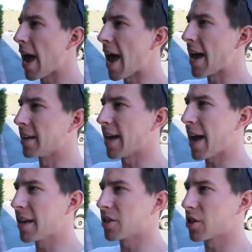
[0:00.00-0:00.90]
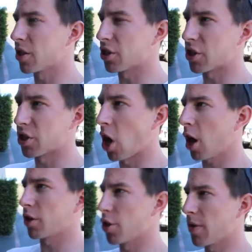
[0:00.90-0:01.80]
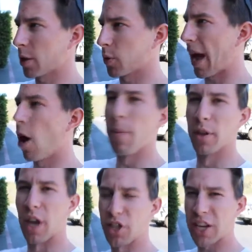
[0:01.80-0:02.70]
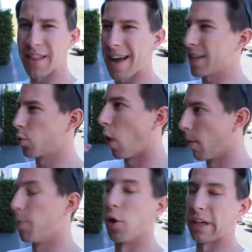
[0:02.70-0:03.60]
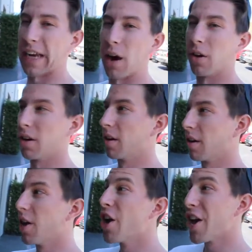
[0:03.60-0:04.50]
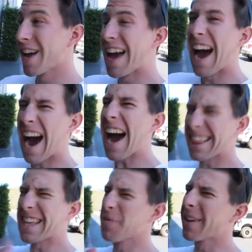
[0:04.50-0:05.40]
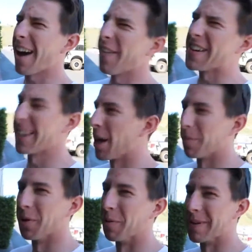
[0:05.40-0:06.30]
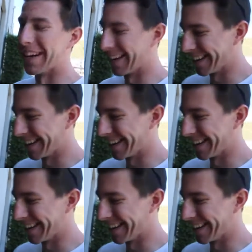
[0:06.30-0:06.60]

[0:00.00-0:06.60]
and that is the stock tune. That's without Bill touching it. That's what we're pulling now. I think we gotta raise that up a little bit.